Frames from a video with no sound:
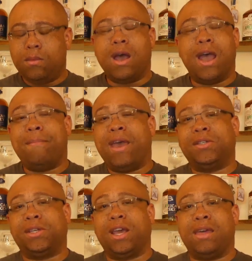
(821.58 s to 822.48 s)
I
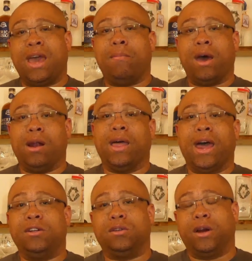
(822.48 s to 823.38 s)
may say that about a
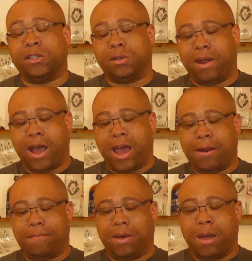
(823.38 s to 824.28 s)
lot of drinks, but
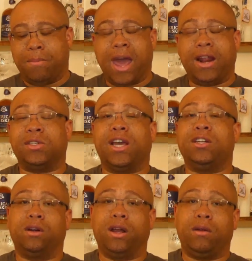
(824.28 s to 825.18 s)
I, I'm not
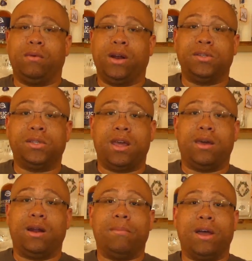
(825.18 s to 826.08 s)
exaggerating when I say
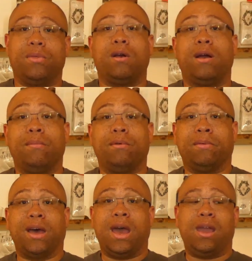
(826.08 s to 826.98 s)
that about their apple
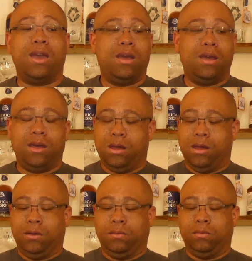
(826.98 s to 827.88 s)
pie.
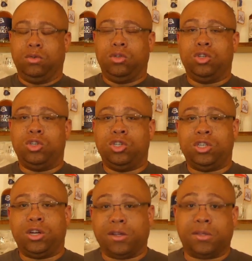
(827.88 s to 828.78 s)

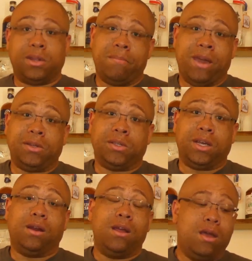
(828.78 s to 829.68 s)
Just
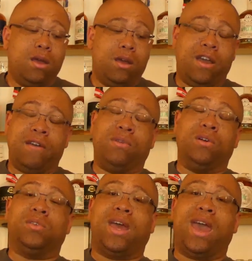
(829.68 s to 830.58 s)
amazing. If
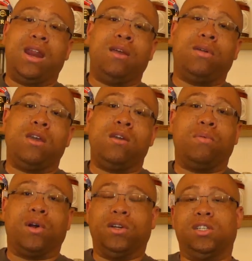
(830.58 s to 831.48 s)
there's anything you
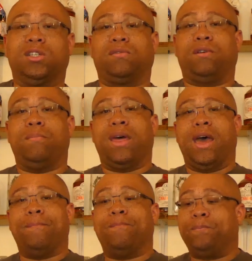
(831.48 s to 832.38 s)
purchase from
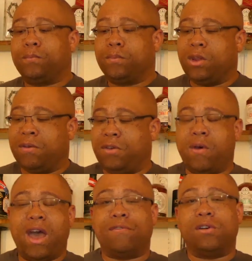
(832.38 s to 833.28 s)
them, if
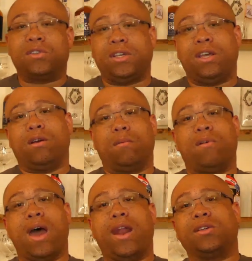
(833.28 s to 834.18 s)
you ever see their
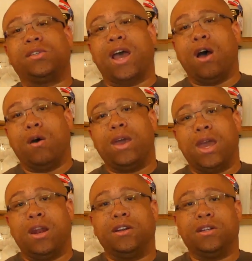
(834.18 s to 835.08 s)
products out
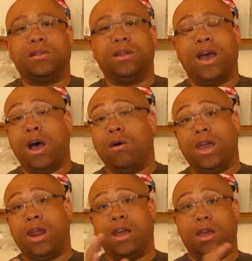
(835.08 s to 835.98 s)
in a
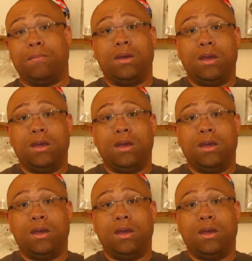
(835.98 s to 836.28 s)
out in a